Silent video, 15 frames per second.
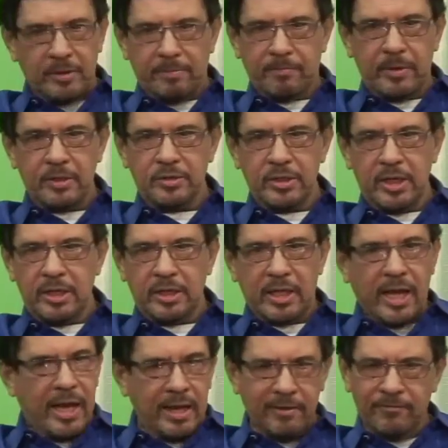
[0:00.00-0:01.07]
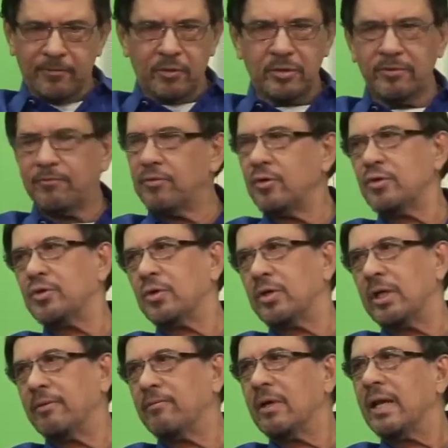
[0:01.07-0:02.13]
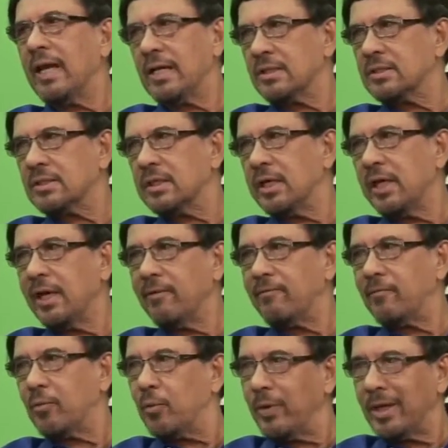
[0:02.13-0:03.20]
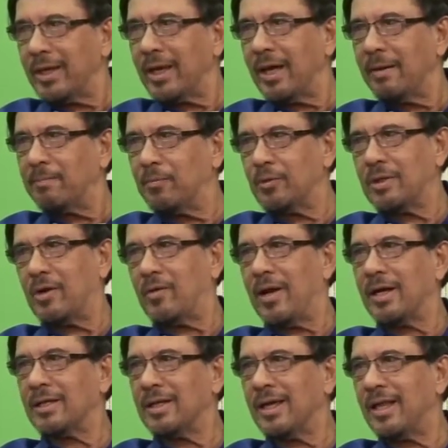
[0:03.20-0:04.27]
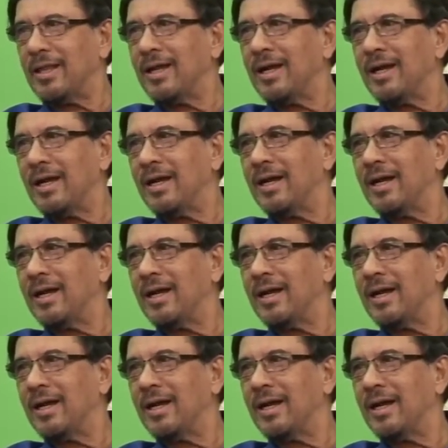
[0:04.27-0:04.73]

the present and for the future, even less, if we can put our act together.